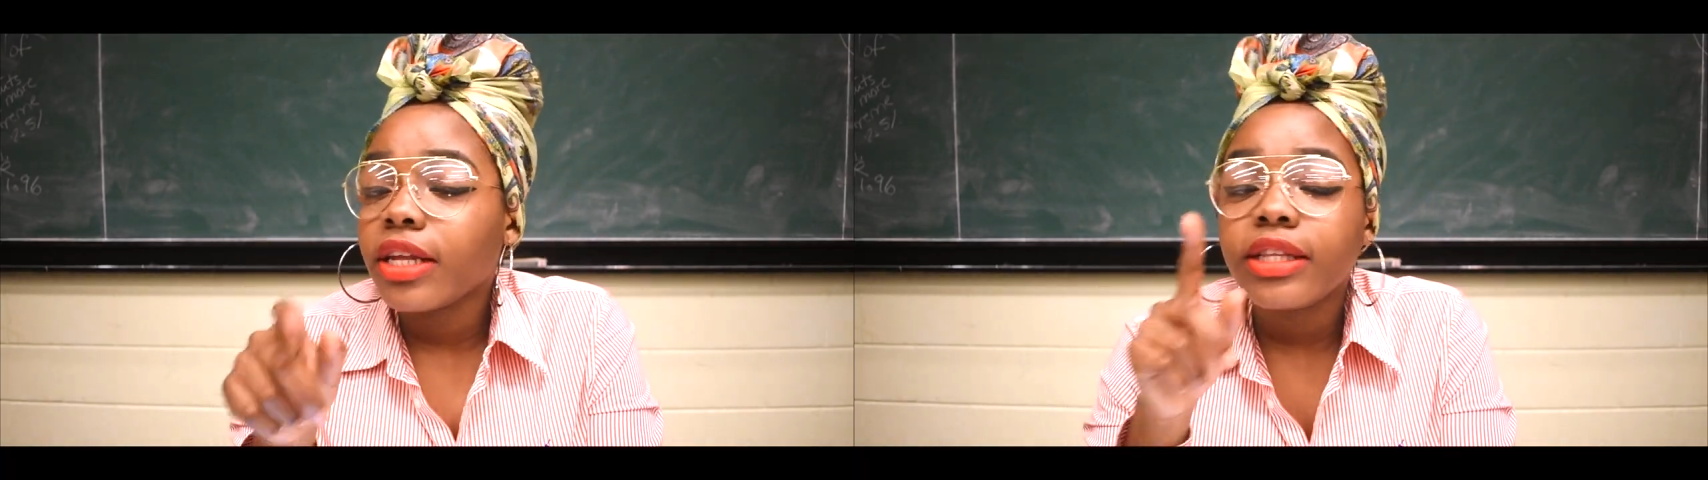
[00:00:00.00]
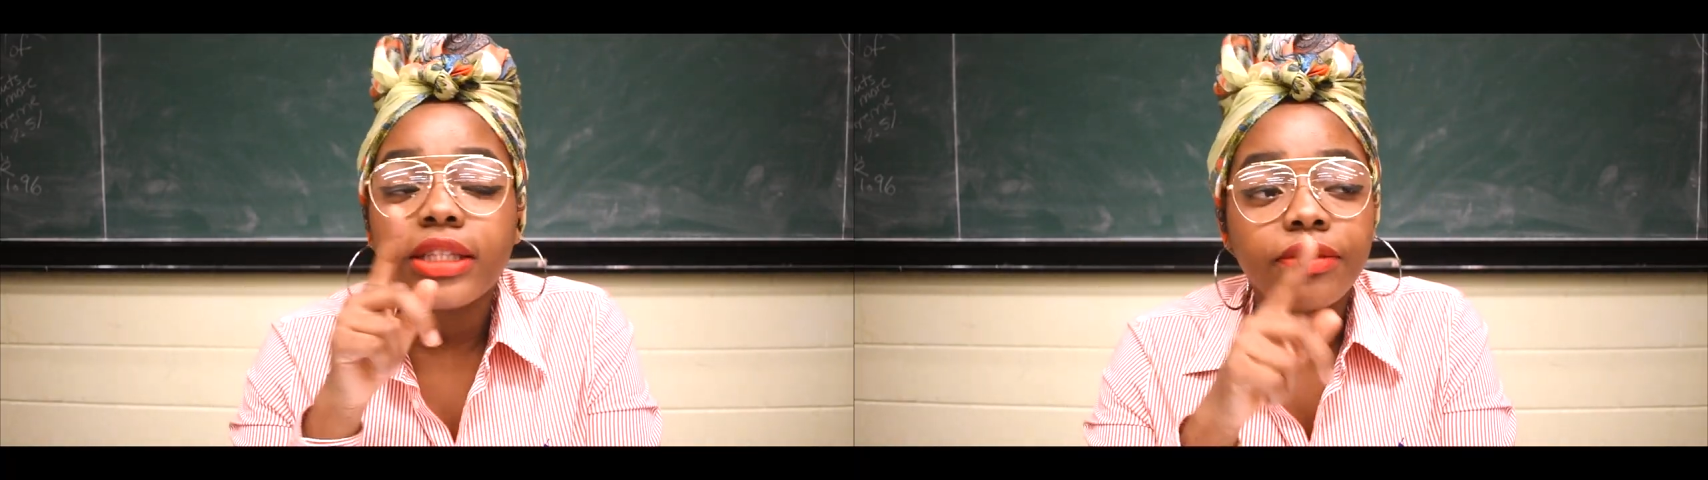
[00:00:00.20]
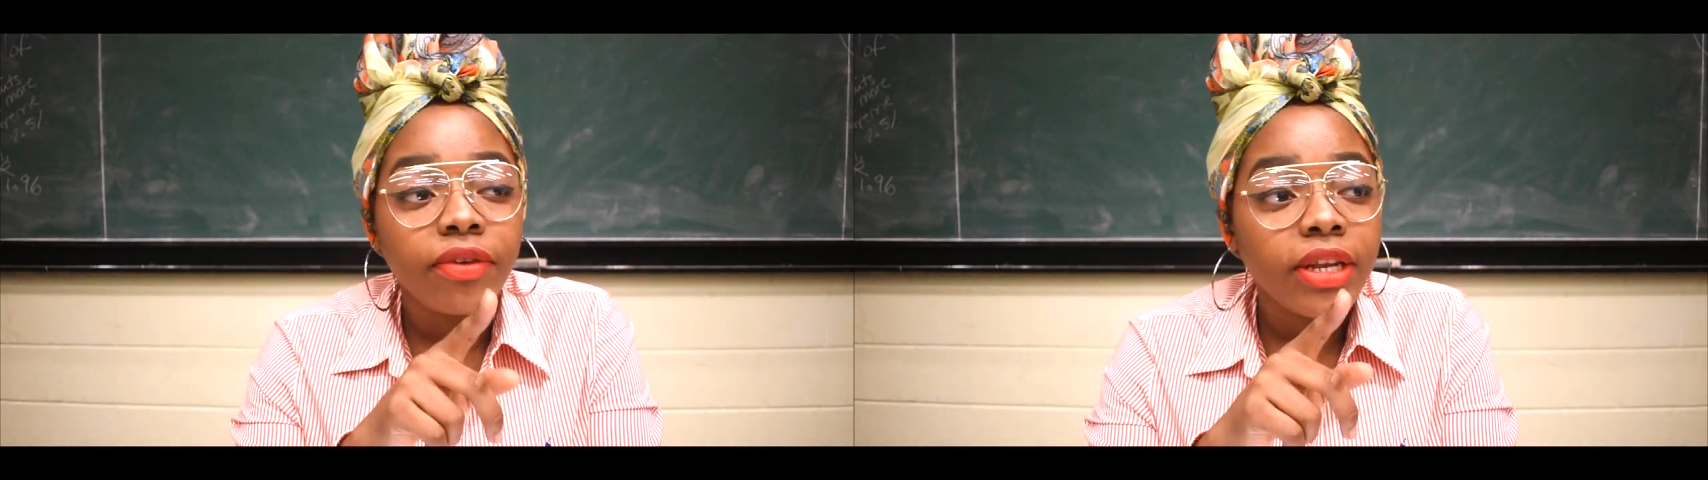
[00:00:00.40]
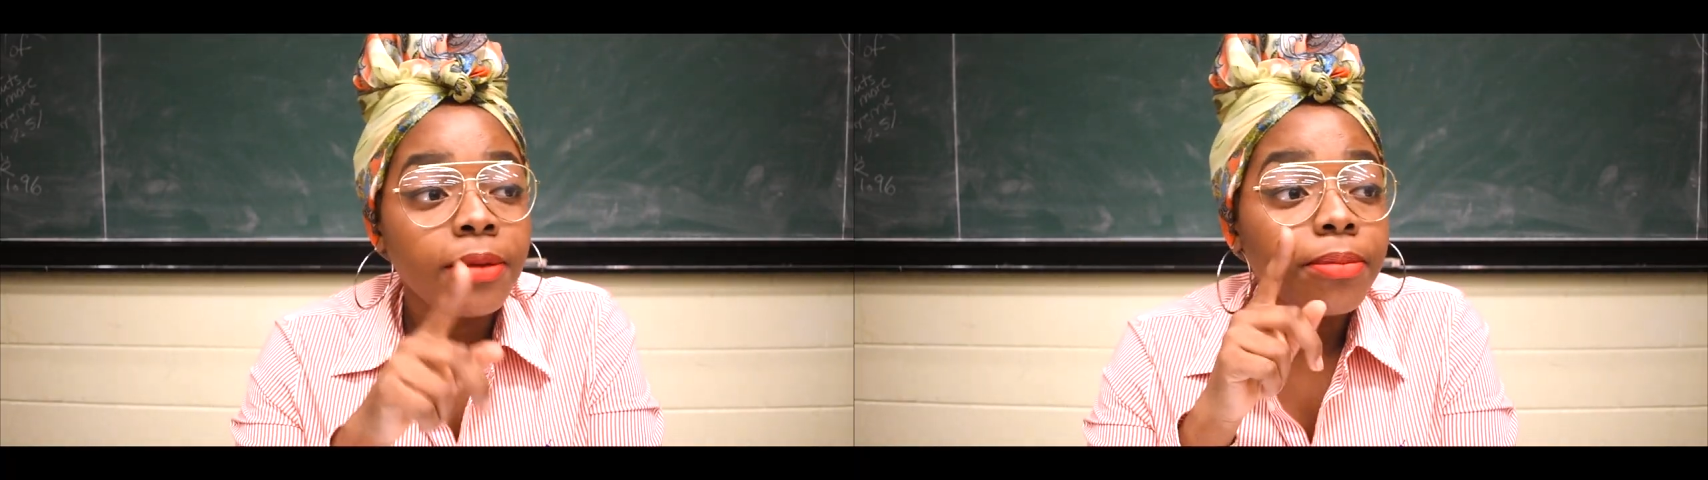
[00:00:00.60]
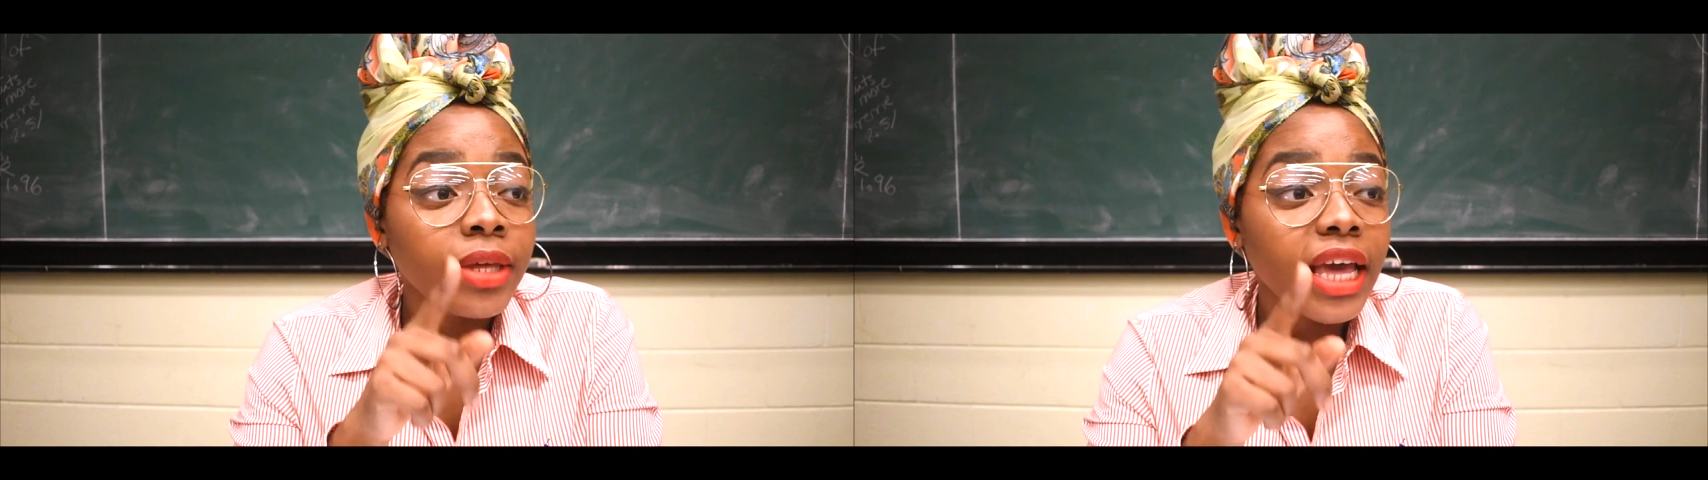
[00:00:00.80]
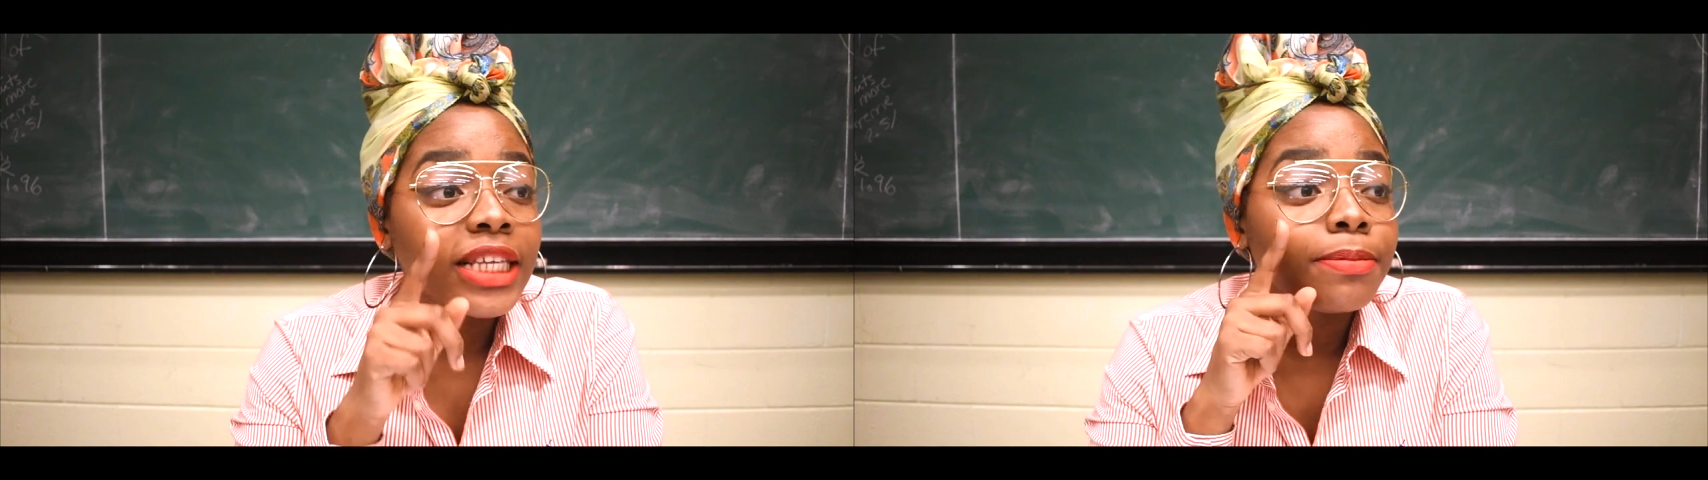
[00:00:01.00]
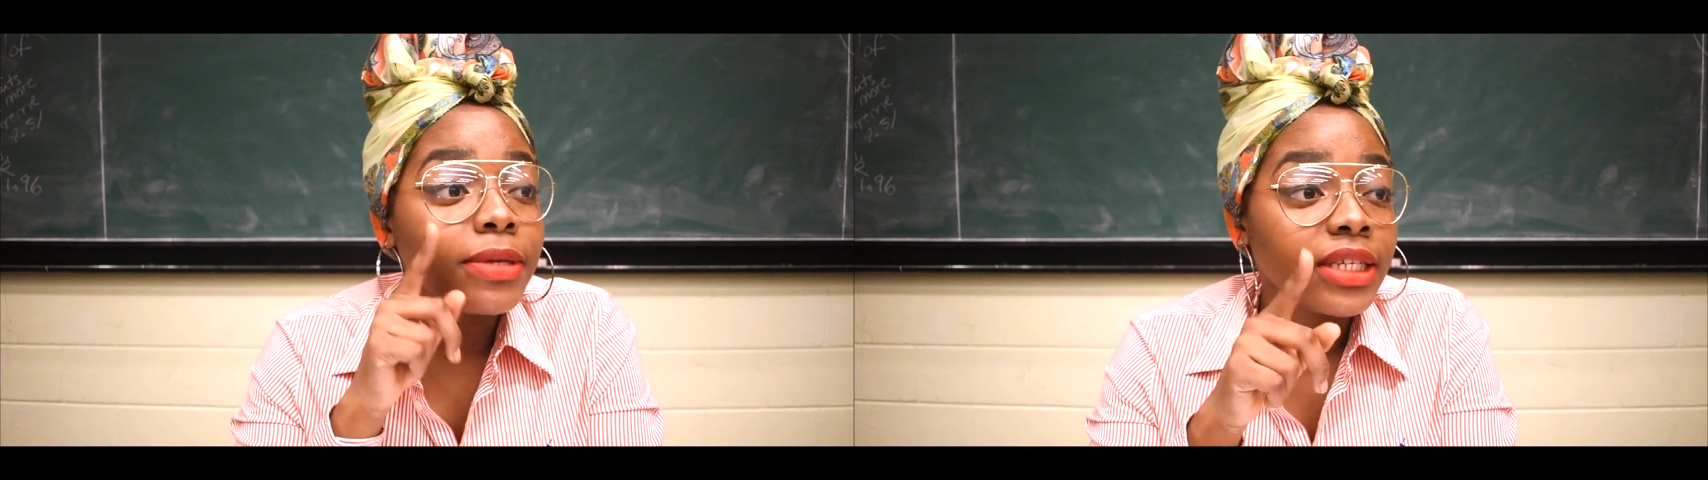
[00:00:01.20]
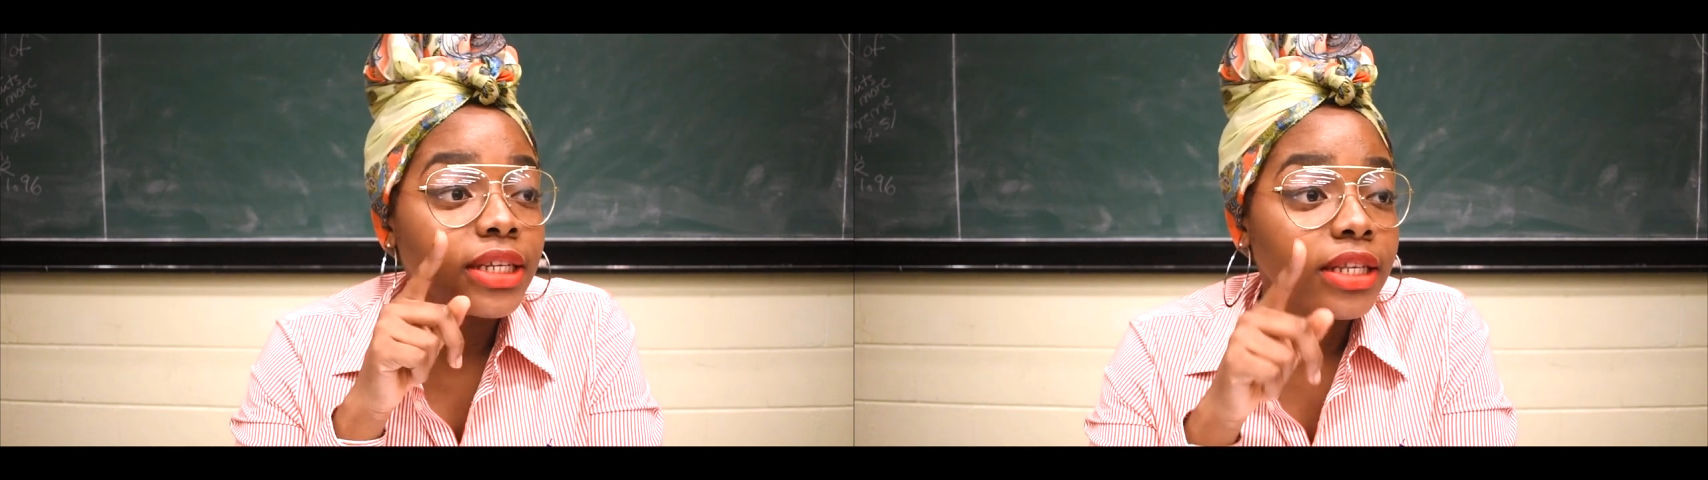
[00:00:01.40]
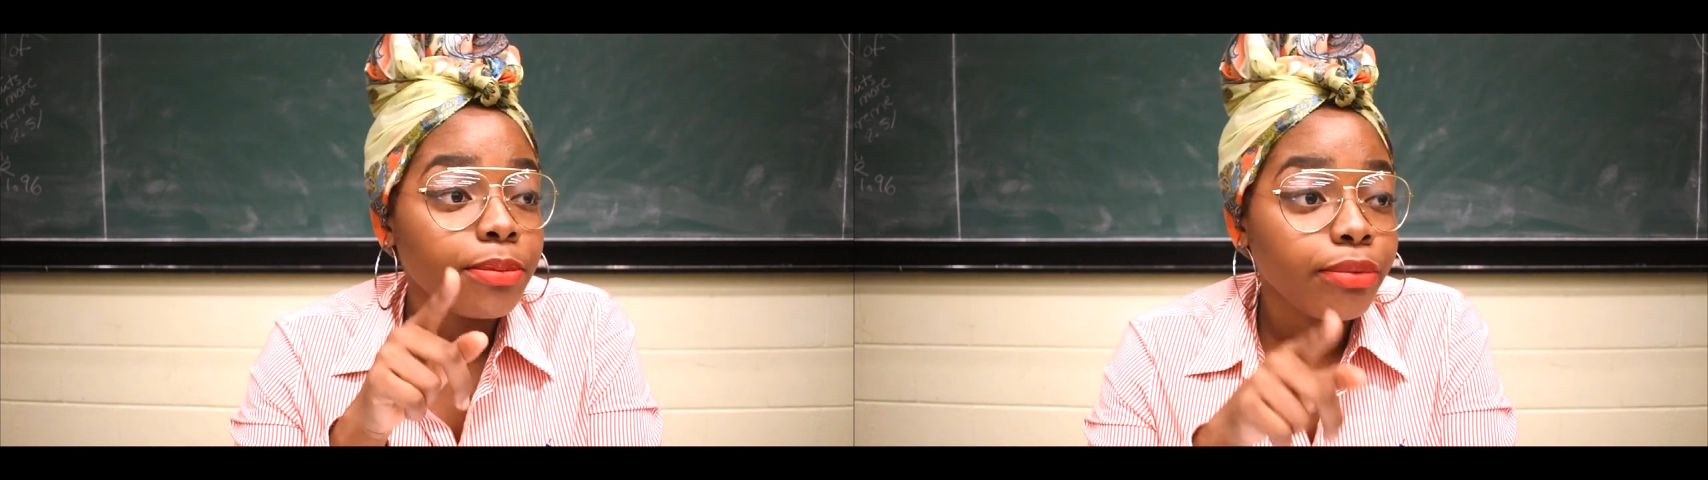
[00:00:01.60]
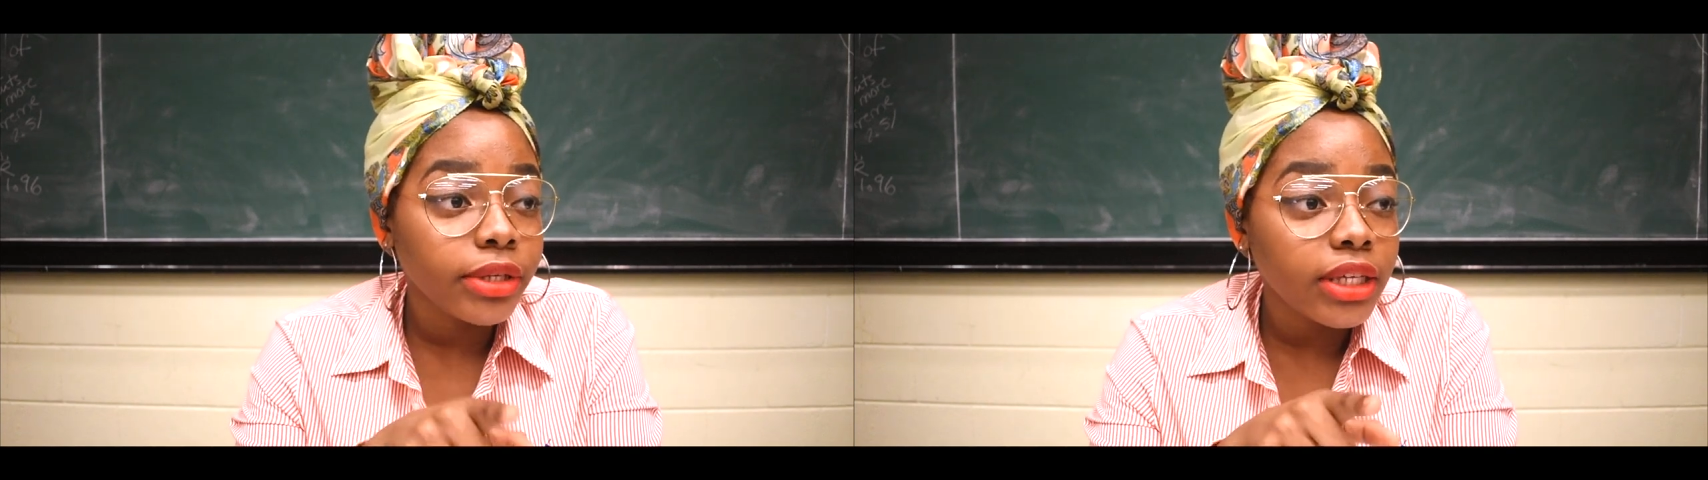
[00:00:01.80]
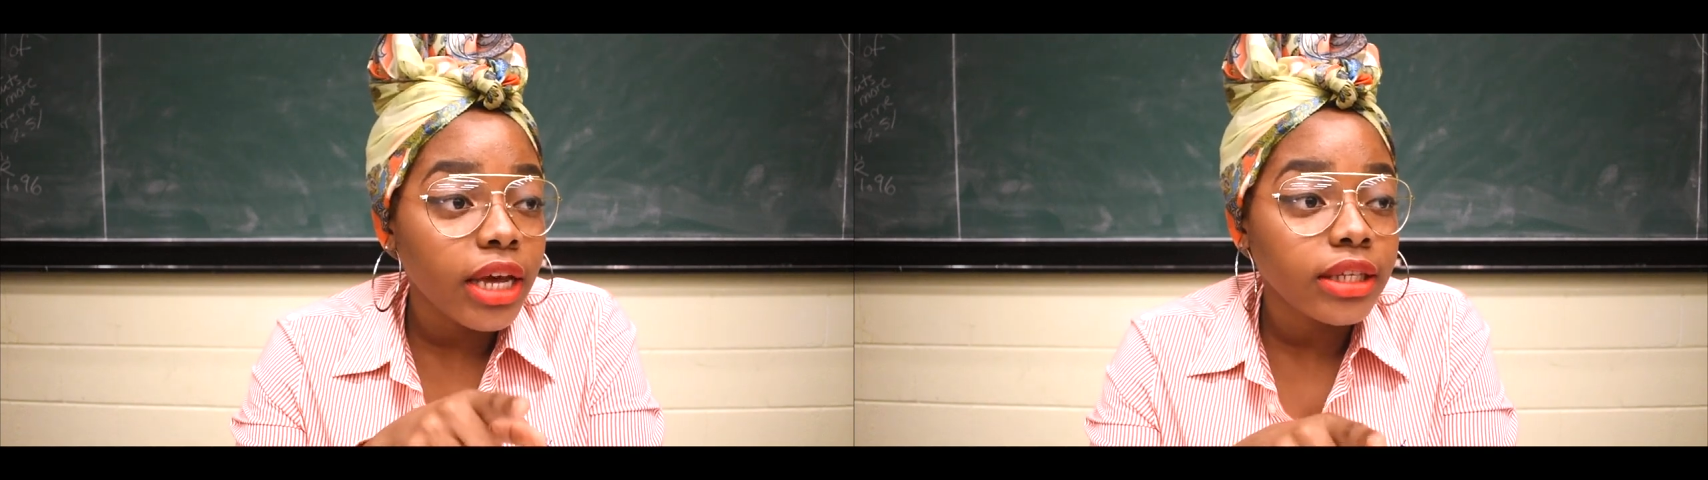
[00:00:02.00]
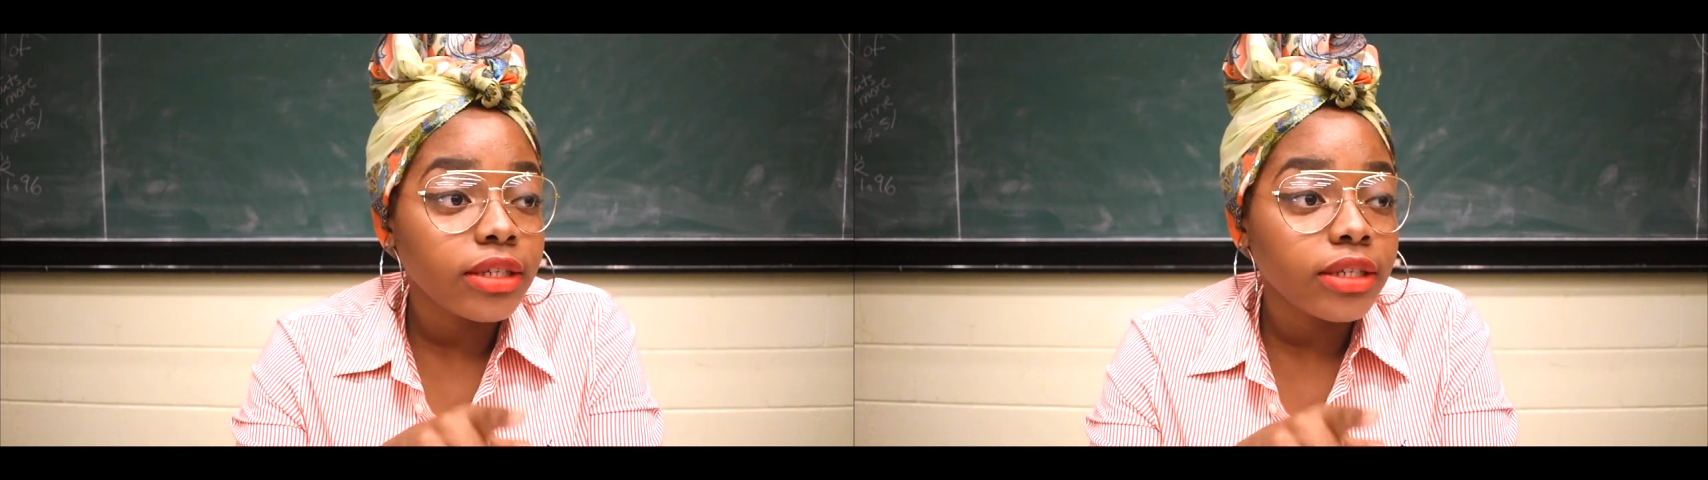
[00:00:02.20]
Let the defendant be explicitly precise,